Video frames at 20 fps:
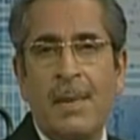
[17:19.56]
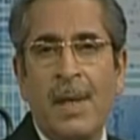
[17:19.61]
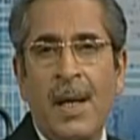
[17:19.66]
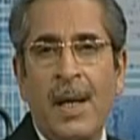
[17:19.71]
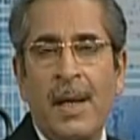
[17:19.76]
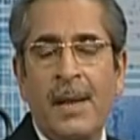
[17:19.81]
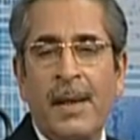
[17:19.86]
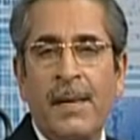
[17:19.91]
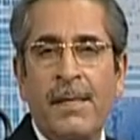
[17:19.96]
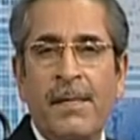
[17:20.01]

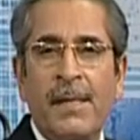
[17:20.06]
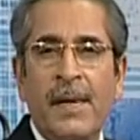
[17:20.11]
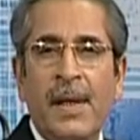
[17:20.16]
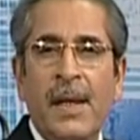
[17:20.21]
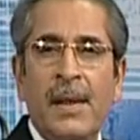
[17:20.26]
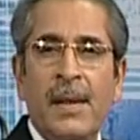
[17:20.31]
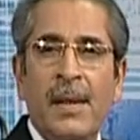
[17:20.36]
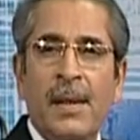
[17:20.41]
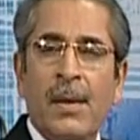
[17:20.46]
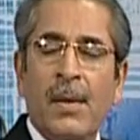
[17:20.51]
like a
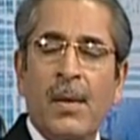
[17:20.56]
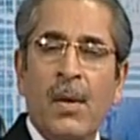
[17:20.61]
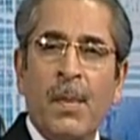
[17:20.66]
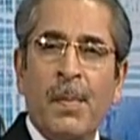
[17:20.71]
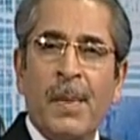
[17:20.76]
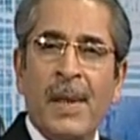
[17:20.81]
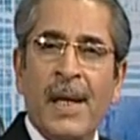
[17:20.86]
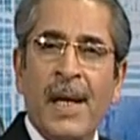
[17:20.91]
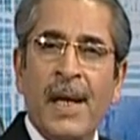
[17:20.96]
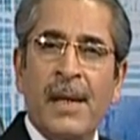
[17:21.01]
very
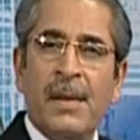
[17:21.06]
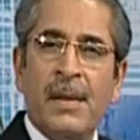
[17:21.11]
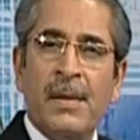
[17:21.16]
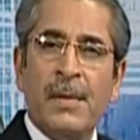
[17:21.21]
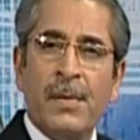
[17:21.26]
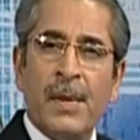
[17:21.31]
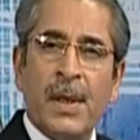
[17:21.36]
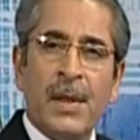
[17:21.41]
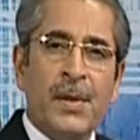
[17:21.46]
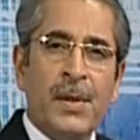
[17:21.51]
open-ended
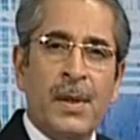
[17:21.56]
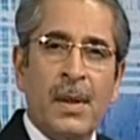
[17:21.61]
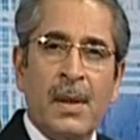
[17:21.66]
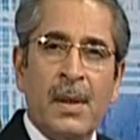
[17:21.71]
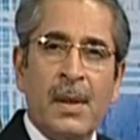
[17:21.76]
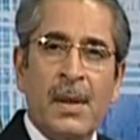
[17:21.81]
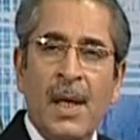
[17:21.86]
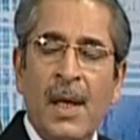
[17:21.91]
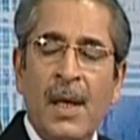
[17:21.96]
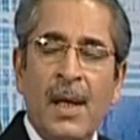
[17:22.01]

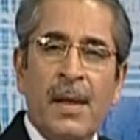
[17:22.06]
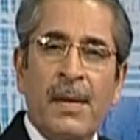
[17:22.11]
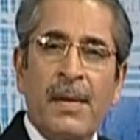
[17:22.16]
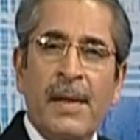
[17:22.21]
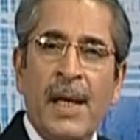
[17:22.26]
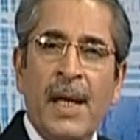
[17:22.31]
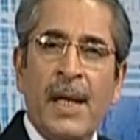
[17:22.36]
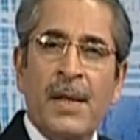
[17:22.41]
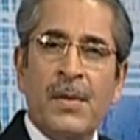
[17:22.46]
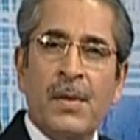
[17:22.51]
question,
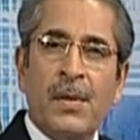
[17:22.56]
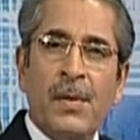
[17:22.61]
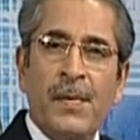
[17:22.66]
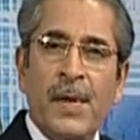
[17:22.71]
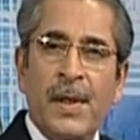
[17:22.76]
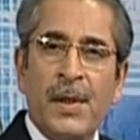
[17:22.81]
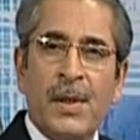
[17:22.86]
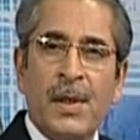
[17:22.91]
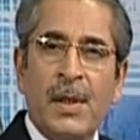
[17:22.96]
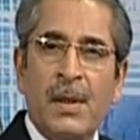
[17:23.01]
the answer to
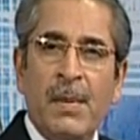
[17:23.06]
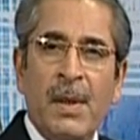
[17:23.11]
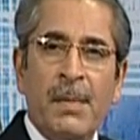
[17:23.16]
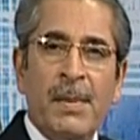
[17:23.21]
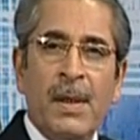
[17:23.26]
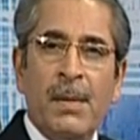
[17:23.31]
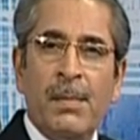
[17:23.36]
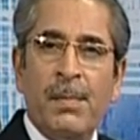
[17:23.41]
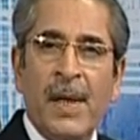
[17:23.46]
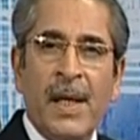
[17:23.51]
which may be
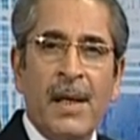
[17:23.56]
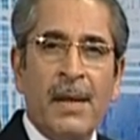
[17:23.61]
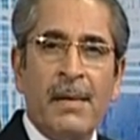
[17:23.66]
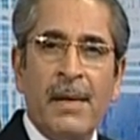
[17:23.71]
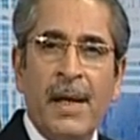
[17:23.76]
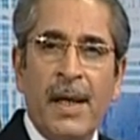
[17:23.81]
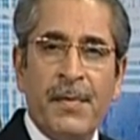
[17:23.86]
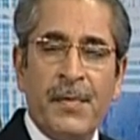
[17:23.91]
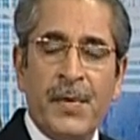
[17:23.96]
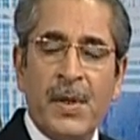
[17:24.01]
in
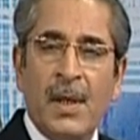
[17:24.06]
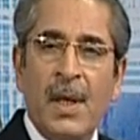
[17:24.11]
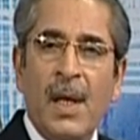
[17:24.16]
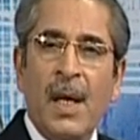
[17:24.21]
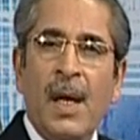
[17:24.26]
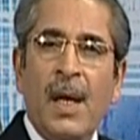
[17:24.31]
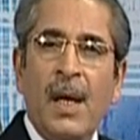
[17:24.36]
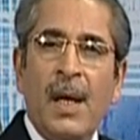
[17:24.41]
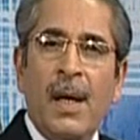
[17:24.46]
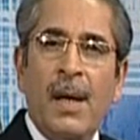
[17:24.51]
paragraphs,
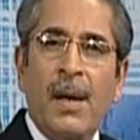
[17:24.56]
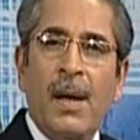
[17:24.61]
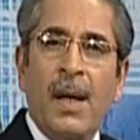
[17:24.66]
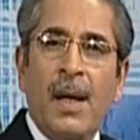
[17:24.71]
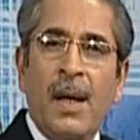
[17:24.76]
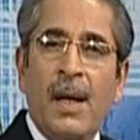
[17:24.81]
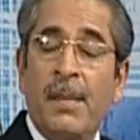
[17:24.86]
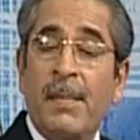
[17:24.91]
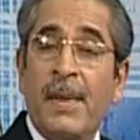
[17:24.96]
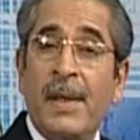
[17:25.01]

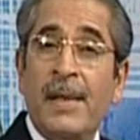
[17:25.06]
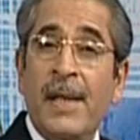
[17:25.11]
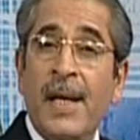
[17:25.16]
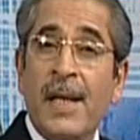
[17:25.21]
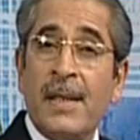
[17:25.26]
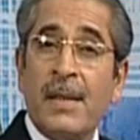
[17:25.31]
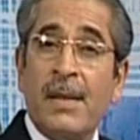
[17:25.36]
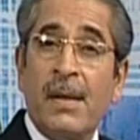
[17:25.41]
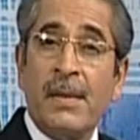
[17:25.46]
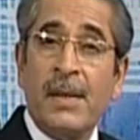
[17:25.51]
uh, but
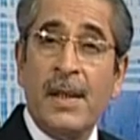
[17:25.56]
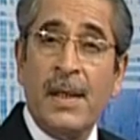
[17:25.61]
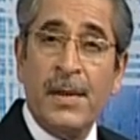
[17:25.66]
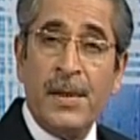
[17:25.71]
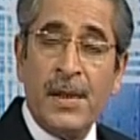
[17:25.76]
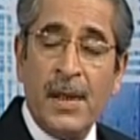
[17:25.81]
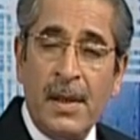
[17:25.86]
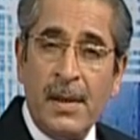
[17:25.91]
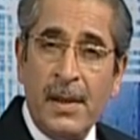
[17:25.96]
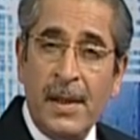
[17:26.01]
that's not the
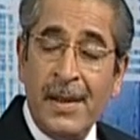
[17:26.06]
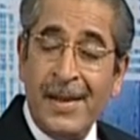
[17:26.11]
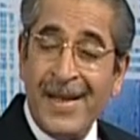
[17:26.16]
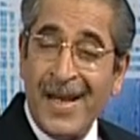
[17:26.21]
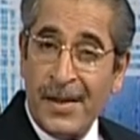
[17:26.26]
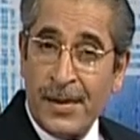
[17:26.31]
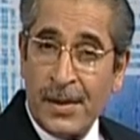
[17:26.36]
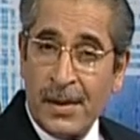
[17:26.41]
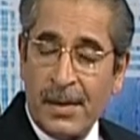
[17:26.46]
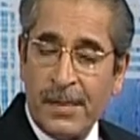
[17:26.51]

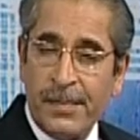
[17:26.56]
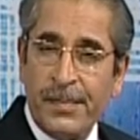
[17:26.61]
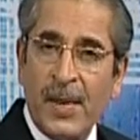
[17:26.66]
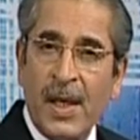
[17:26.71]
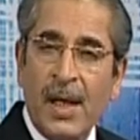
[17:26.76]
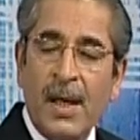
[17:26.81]
intention.